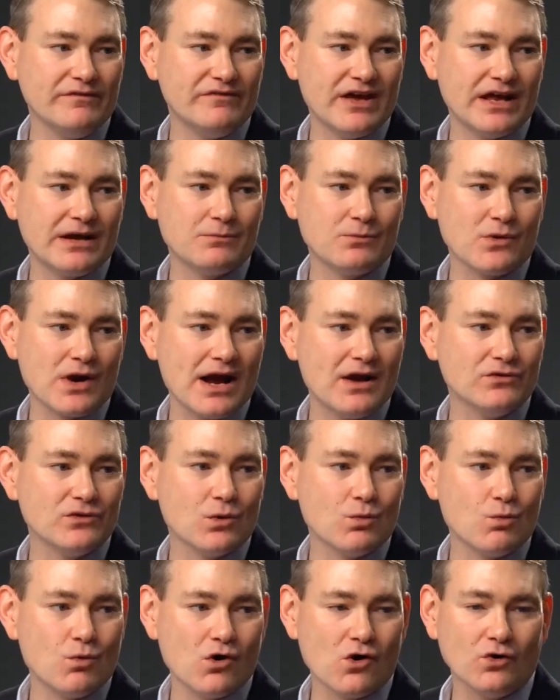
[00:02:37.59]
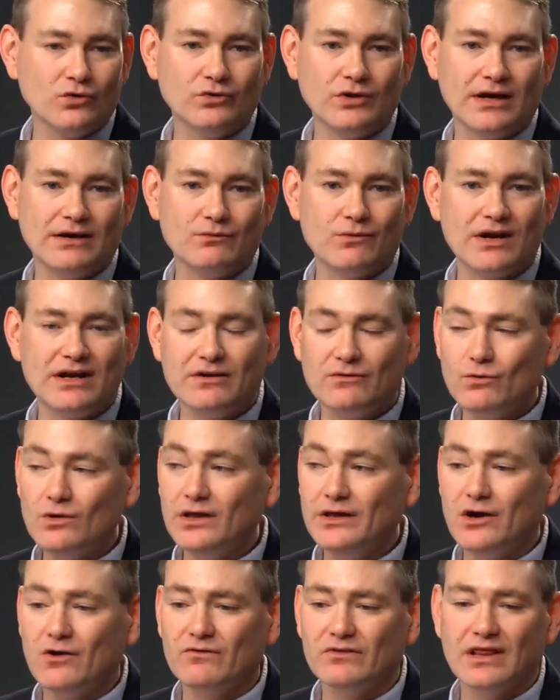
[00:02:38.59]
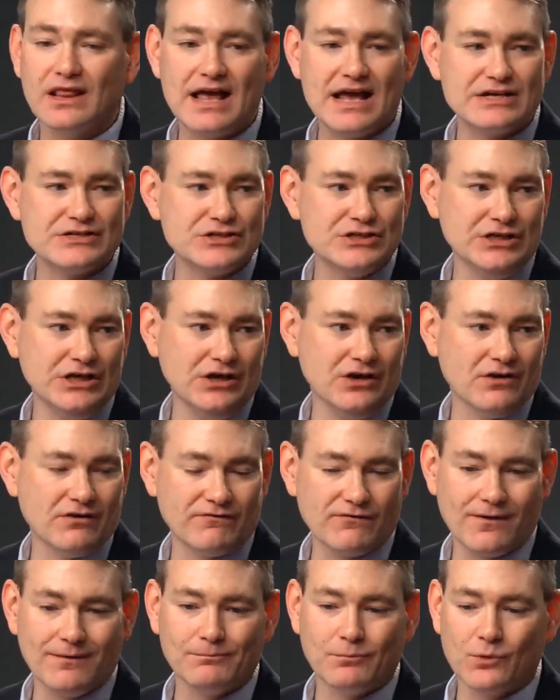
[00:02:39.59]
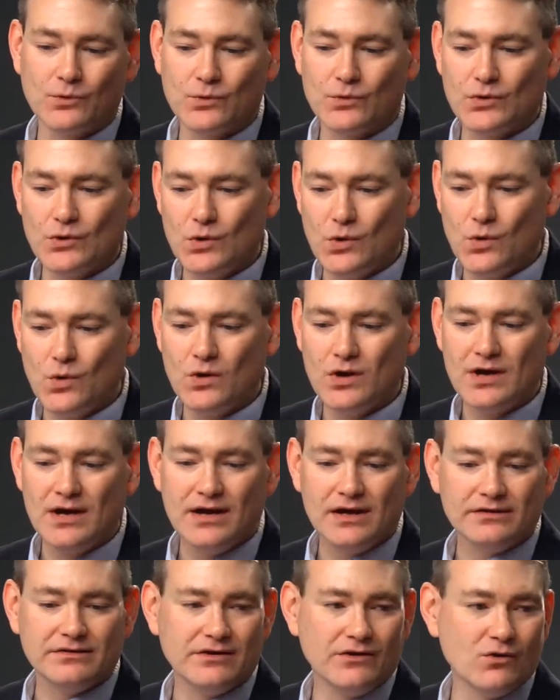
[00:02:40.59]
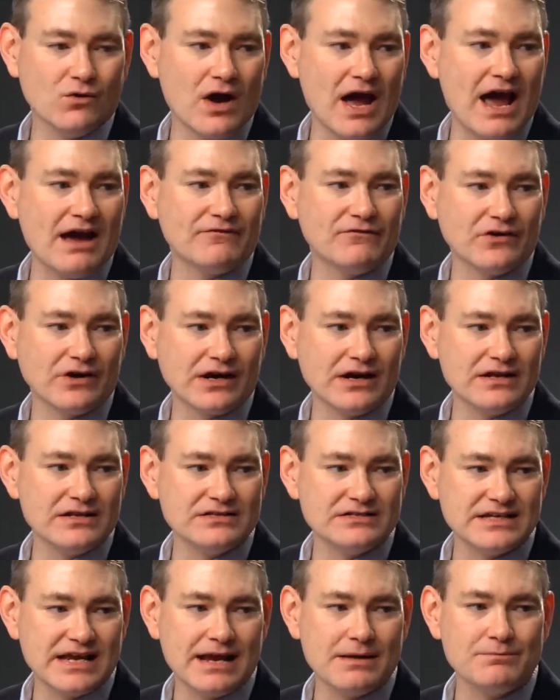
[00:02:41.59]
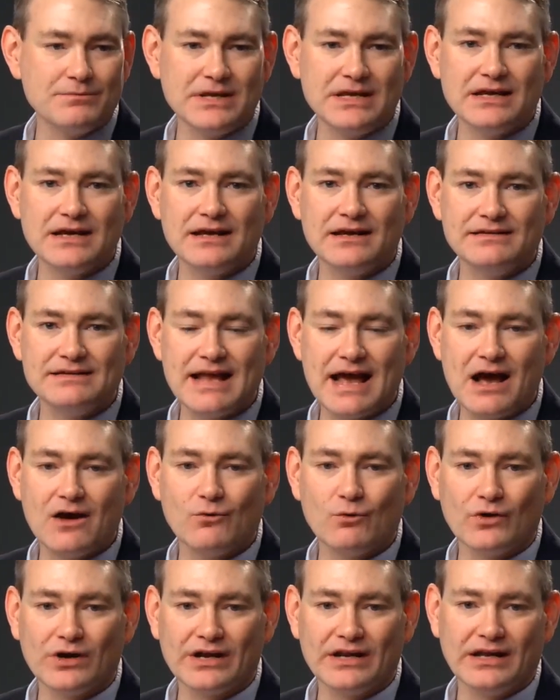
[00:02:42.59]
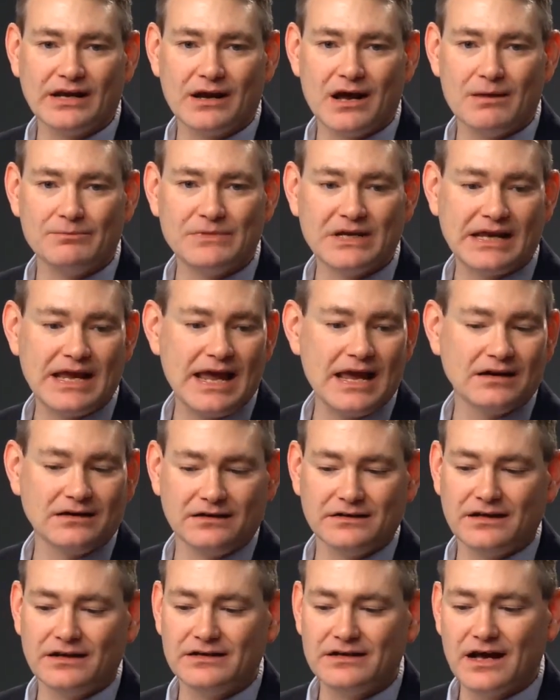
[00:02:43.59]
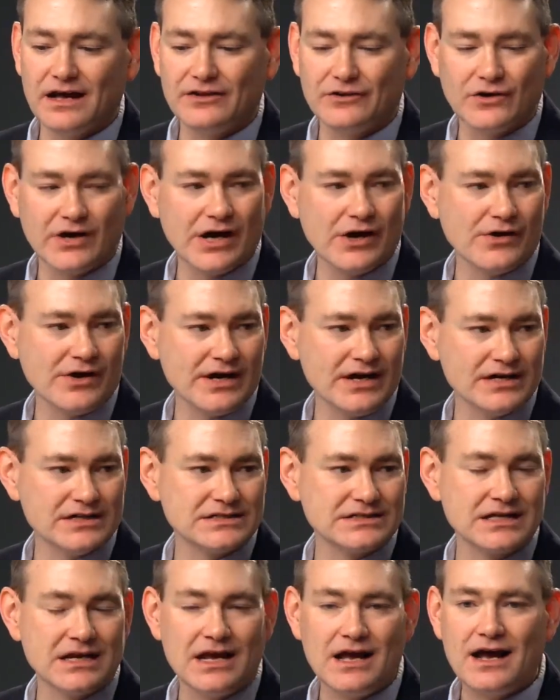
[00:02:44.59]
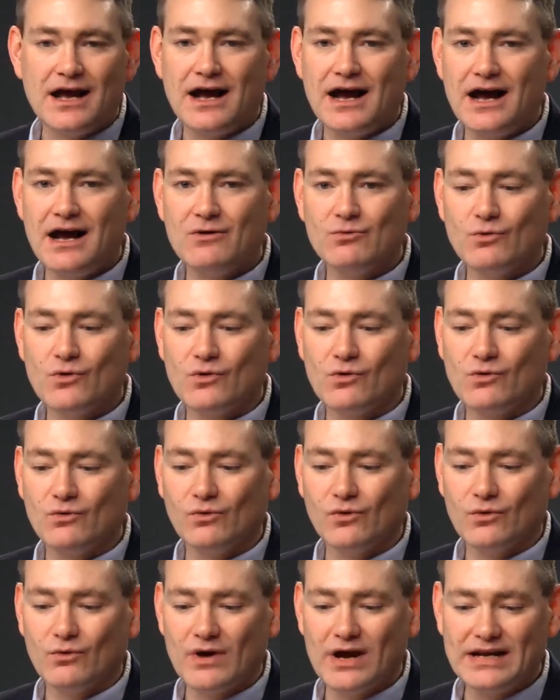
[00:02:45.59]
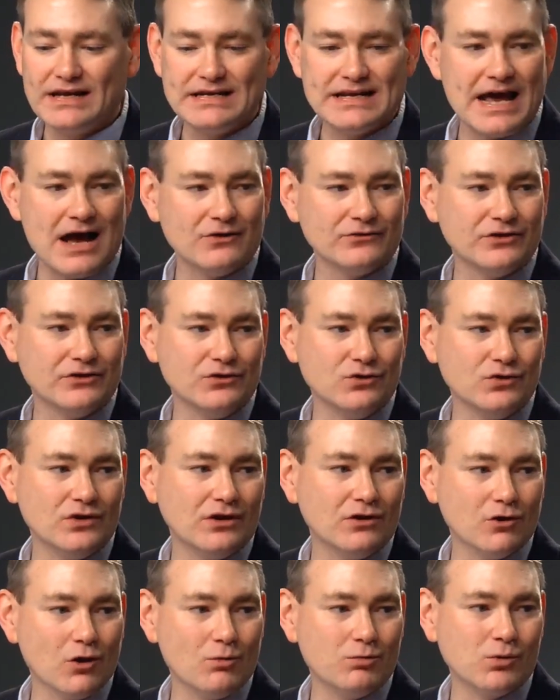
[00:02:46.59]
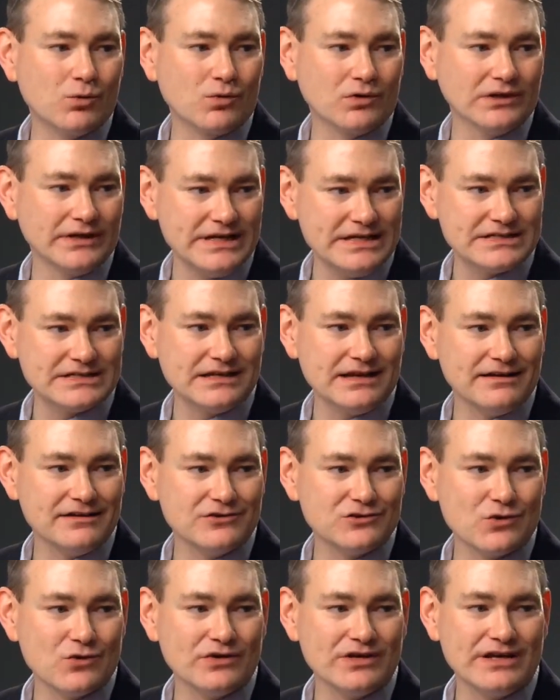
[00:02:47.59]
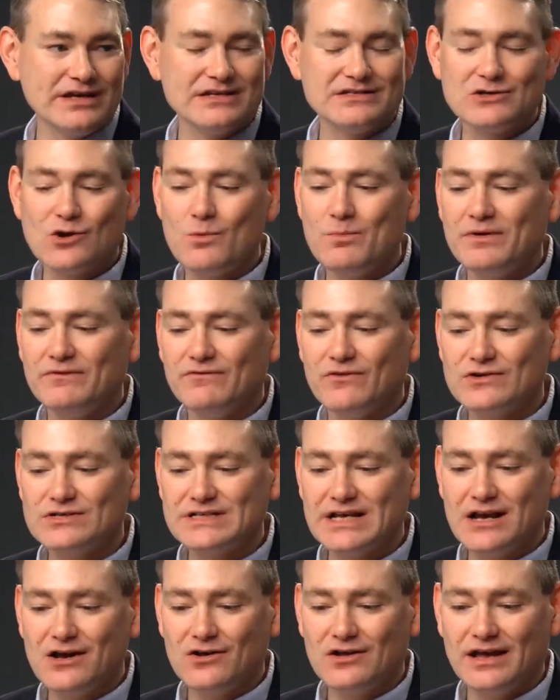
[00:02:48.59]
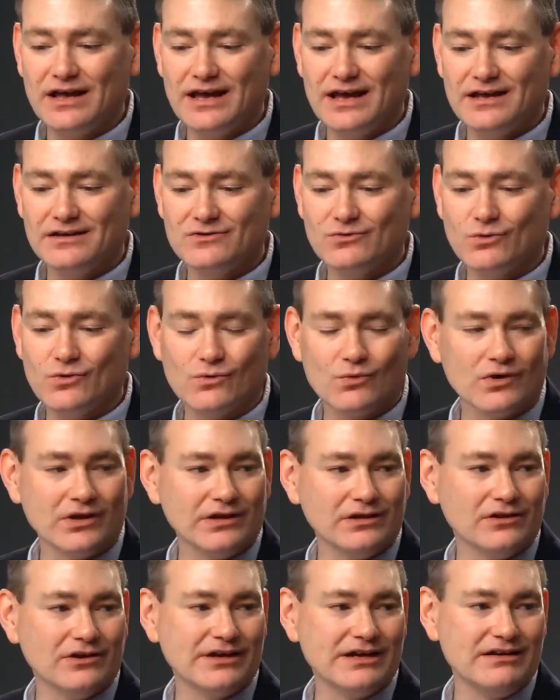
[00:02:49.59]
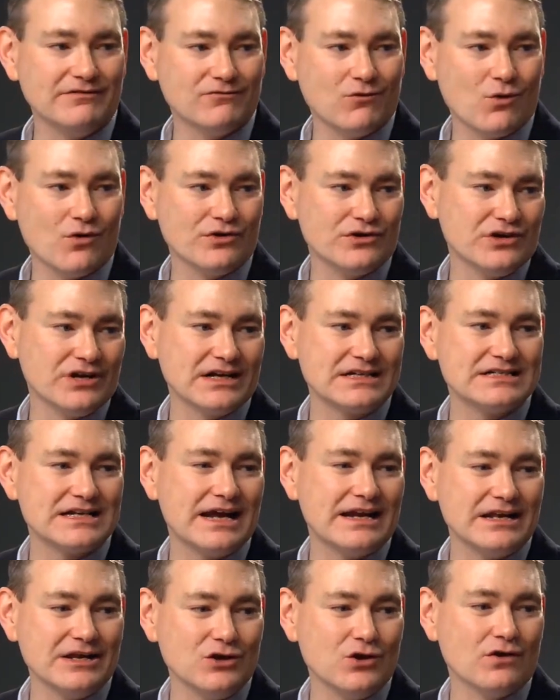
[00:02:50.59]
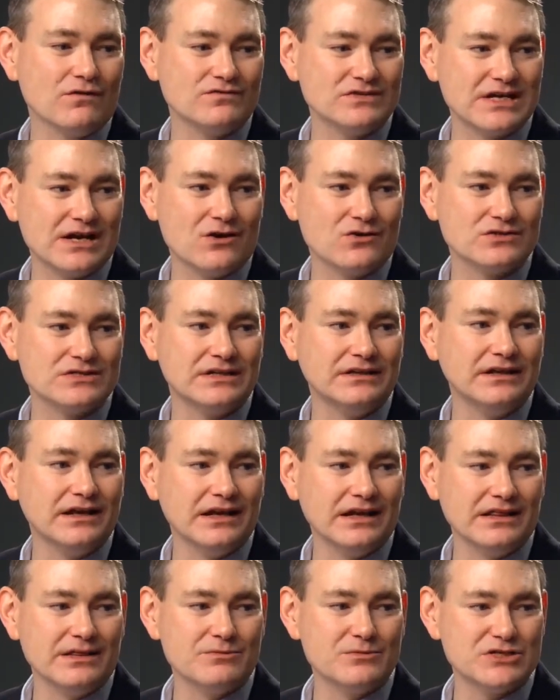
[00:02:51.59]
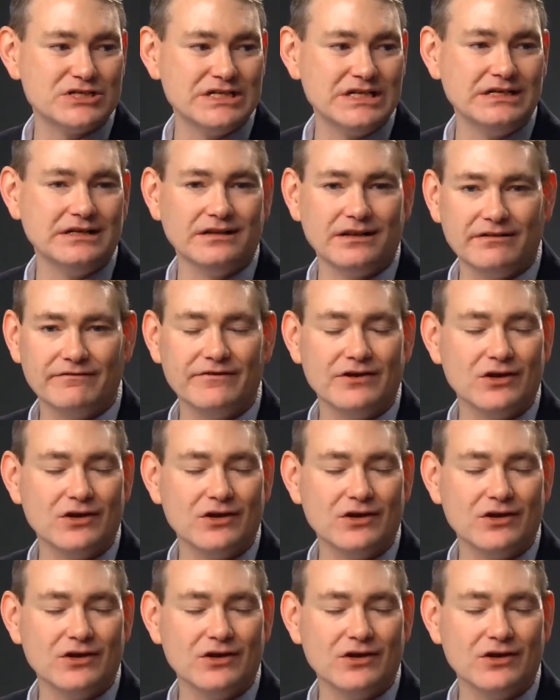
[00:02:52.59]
We've had them around the world running really over the last year, from Peru to Africa and Zambia, and now we're getting up to Canada and other areas. We're ready now to do the global release, and so it is open for sale, and we're really looking forward to an exciting year of sales and getting the machine in the